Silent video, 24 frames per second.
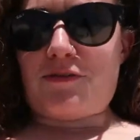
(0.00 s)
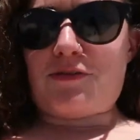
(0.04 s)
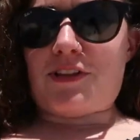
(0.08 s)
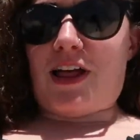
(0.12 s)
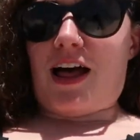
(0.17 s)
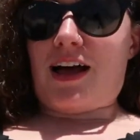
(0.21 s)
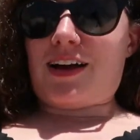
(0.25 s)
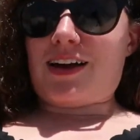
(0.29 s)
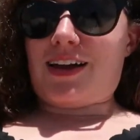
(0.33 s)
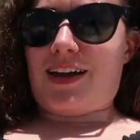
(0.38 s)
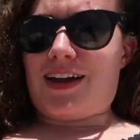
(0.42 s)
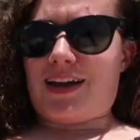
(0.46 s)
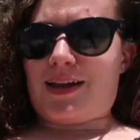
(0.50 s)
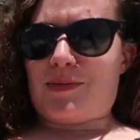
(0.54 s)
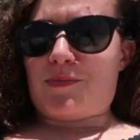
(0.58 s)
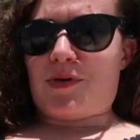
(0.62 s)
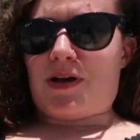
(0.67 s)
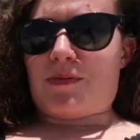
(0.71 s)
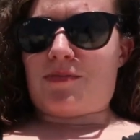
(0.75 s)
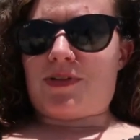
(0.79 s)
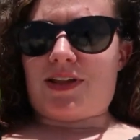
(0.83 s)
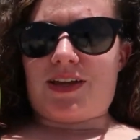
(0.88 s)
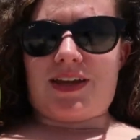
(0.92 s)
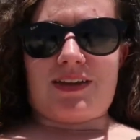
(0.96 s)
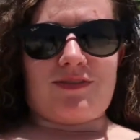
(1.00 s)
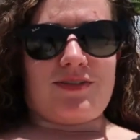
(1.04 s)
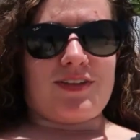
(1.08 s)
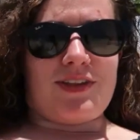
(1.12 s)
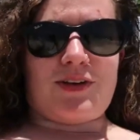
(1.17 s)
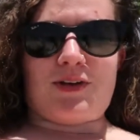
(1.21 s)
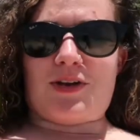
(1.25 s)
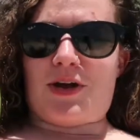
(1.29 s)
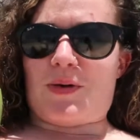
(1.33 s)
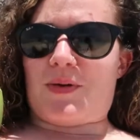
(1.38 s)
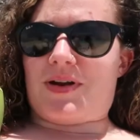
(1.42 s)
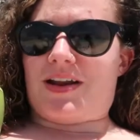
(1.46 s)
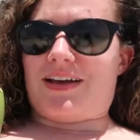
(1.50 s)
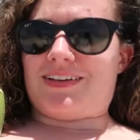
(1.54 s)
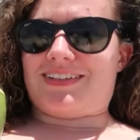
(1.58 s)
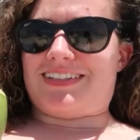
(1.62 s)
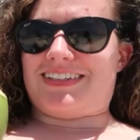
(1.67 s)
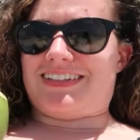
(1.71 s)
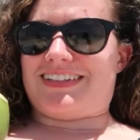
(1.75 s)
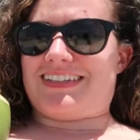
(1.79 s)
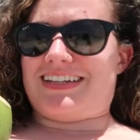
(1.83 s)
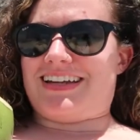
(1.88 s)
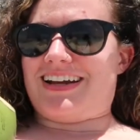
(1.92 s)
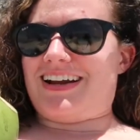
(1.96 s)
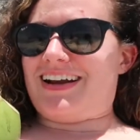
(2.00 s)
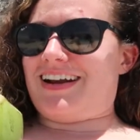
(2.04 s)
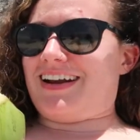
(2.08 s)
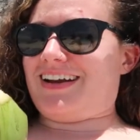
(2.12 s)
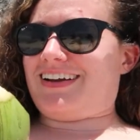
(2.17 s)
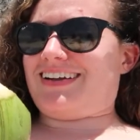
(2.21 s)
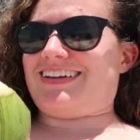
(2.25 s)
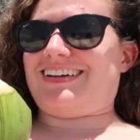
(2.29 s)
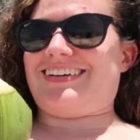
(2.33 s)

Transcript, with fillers: vlogging in public even though no one else is here.